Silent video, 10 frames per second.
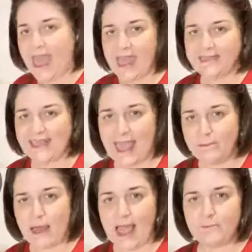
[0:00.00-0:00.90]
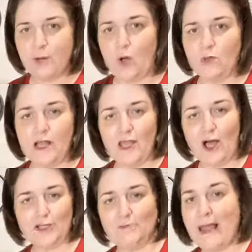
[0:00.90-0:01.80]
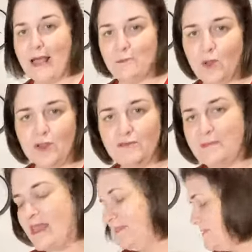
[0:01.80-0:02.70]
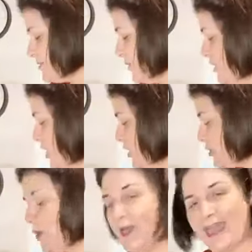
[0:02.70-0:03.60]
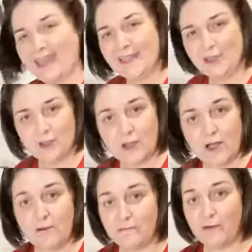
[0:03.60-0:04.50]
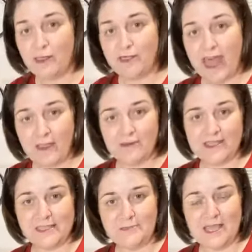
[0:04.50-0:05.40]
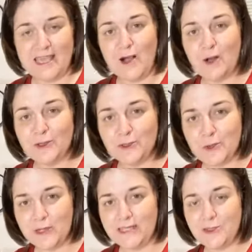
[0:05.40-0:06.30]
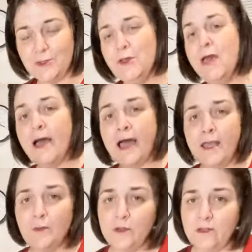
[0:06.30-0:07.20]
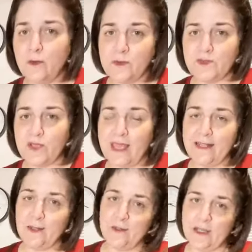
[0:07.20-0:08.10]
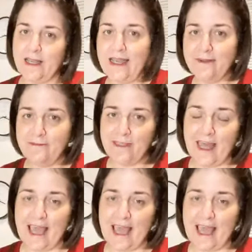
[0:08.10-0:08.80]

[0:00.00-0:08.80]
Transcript: has a black bowl, a large black bowl of beans. So go ahead and look for that recipe on Cookidoo, and I will also include a link for